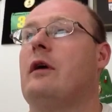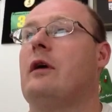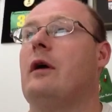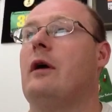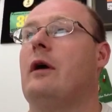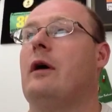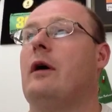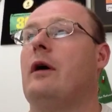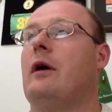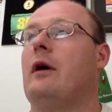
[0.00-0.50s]

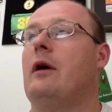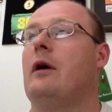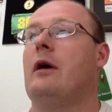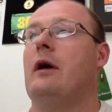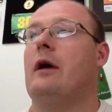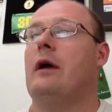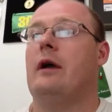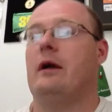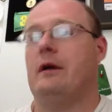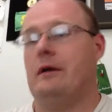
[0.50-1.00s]
Uh,
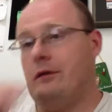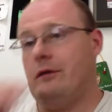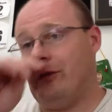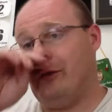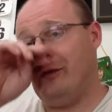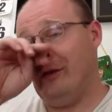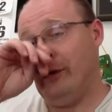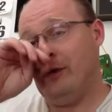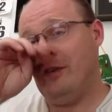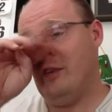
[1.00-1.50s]
I
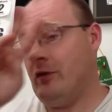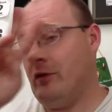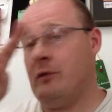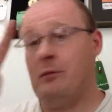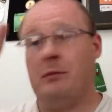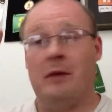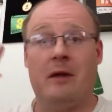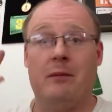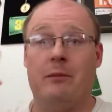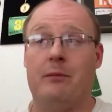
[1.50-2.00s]
just need to just
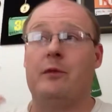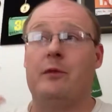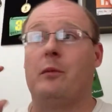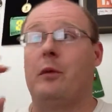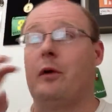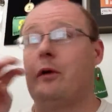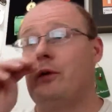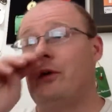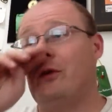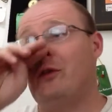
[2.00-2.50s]
make
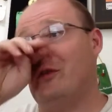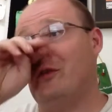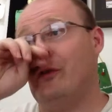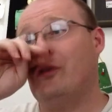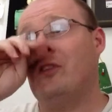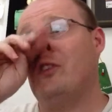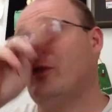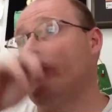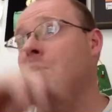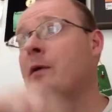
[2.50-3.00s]
smarter
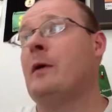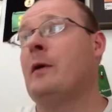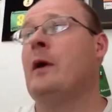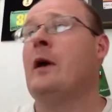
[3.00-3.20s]
decisions.